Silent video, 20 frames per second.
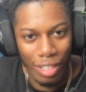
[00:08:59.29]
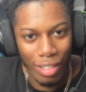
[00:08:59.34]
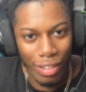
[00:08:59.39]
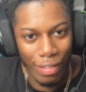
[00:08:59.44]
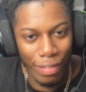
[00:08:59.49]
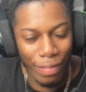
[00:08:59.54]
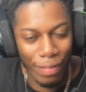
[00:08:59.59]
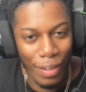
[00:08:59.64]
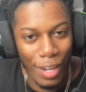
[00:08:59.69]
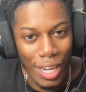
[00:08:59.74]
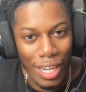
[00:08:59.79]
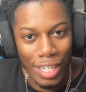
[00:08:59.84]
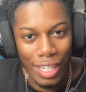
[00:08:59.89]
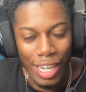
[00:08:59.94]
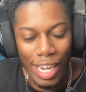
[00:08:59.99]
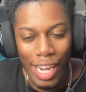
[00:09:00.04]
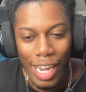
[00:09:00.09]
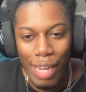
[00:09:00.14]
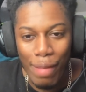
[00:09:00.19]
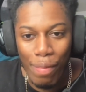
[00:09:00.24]
Fuck?
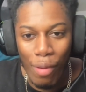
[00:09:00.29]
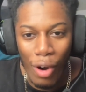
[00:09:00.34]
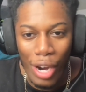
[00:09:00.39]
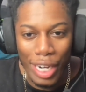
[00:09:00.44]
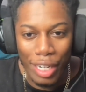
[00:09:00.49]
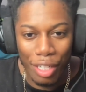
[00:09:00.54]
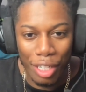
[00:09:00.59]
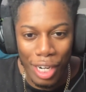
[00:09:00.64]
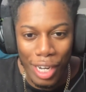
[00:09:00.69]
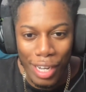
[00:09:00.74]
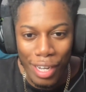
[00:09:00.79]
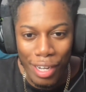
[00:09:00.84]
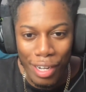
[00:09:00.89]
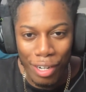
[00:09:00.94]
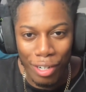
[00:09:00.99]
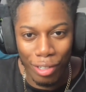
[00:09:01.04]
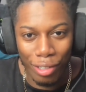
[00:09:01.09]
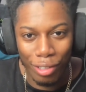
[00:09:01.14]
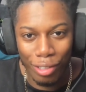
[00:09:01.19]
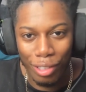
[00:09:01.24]
Hey, boy,
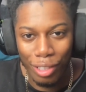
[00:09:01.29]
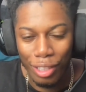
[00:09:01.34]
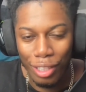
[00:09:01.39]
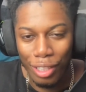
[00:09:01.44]
chill.